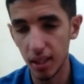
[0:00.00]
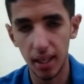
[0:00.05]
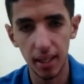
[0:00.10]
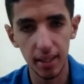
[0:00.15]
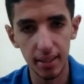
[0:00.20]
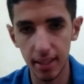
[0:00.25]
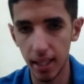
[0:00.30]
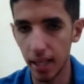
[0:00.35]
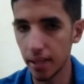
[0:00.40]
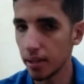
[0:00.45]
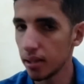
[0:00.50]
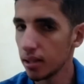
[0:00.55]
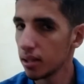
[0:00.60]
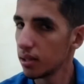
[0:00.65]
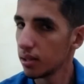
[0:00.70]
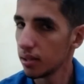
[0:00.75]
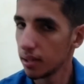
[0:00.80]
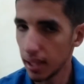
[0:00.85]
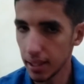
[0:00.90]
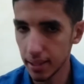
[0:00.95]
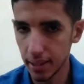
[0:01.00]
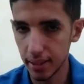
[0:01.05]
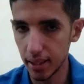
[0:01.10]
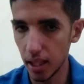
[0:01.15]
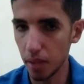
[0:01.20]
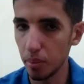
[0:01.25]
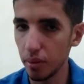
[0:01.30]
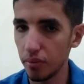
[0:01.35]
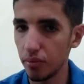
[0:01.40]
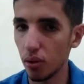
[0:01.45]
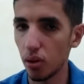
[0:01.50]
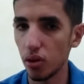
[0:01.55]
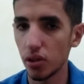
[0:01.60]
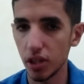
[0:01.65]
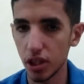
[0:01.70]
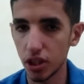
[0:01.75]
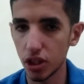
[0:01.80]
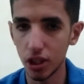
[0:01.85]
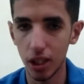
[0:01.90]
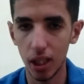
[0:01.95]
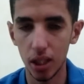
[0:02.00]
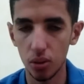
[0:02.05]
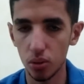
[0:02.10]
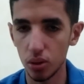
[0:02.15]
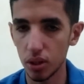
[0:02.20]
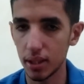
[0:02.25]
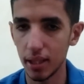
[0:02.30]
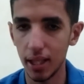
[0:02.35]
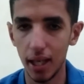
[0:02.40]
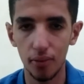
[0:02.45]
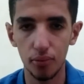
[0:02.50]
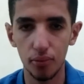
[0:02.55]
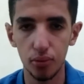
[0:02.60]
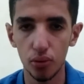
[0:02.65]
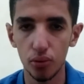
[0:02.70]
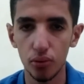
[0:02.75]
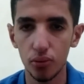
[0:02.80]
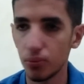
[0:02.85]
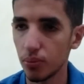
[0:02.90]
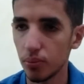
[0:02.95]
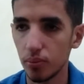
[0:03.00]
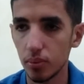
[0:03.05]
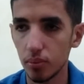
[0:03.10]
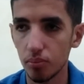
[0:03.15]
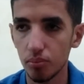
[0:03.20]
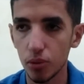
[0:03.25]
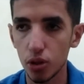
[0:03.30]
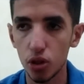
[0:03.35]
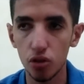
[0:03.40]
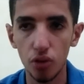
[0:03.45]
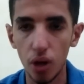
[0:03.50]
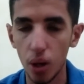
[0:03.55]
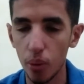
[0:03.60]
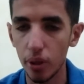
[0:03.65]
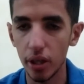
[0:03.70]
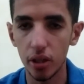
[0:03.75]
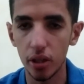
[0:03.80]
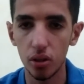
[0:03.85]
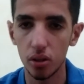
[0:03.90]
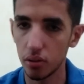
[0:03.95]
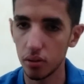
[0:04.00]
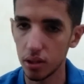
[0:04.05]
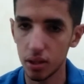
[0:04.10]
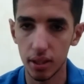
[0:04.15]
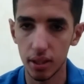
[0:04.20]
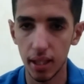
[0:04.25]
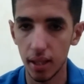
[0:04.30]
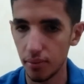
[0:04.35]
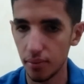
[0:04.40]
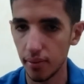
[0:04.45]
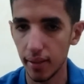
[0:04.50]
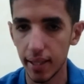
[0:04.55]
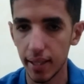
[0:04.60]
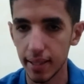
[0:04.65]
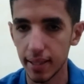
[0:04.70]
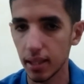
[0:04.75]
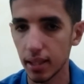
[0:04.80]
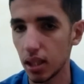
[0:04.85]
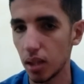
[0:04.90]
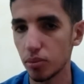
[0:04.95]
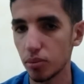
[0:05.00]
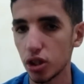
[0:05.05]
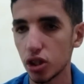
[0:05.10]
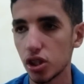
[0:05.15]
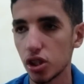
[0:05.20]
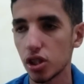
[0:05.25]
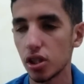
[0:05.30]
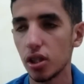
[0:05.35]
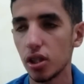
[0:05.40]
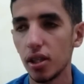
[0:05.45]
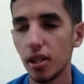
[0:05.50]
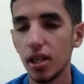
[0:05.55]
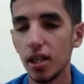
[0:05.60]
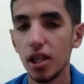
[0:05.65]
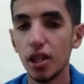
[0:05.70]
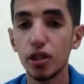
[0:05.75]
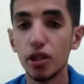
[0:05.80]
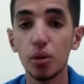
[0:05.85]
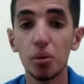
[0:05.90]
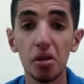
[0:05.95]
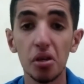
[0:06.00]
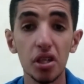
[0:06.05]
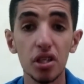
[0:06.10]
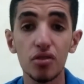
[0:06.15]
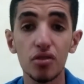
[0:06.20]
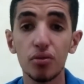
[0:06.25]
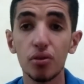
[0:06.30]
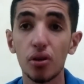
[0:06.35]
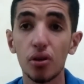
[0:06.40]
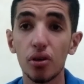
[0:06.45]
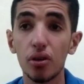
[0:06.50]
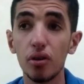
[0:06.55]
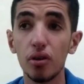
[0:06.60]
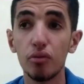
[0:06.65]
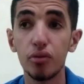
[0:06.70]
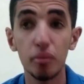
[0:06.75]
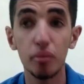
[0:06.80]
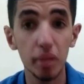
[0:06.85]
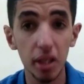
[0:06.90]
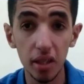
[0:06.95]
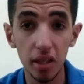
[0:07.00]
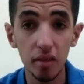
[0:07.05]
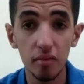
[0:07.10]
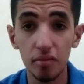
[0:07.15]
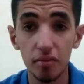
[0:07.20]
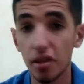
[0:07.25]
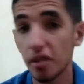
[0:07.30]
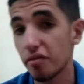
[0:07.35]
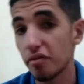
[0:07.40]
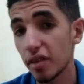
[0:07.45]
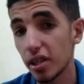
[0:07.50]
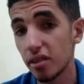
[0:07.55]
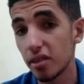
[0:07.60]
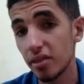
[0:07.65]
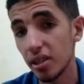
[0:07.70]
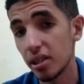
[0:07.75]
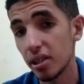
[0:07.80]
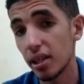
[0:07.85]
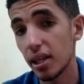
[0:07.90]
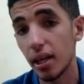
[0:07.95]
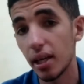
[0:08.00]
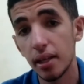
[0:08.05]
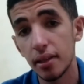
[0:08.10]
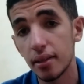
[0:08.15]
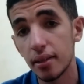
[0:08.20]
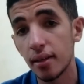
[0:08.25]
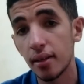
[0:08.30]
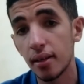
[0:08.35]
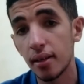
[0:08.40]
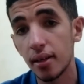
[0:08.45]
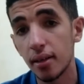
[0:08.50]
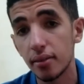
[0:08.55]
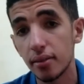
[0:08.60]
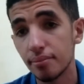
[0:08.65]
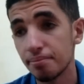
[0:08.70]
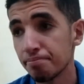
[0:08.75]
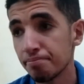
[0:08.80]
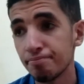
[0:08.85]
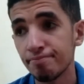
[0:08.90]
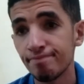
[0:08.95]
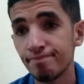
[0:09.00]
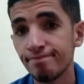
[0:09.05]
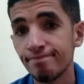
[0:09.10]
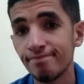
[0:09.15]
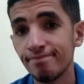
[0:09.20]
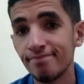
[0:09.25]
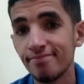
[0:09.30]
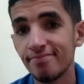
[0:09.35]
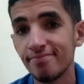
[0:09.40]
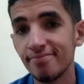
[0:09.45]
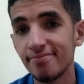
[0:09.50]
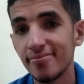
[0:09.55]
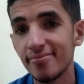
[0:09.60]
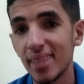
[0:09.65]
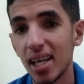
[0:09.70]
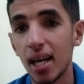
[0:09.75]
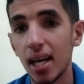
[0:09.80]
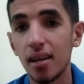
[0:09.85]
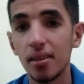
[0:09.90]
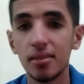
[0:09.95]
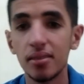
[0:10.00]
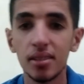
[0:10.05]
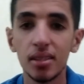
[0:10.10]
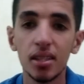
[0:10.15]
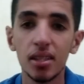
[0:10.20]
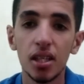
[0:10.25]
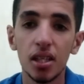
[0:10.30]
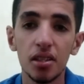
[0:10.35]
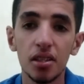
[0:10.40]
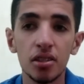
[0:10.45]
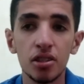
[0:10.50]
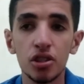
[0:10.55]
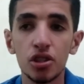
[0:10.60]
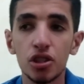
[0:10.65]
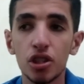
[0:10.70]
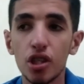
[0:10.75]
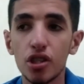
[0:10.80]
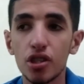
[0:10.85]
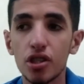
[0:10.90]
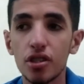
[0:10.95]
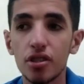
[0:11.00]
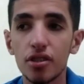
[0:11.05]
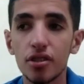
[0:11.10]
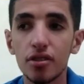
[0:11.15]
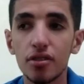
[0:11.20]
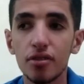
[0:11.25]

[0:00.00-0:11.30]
as I said before, this channel is not for growing, or it's not for anything. I'm just doing this for me, for the fun of it, and yeah, this is just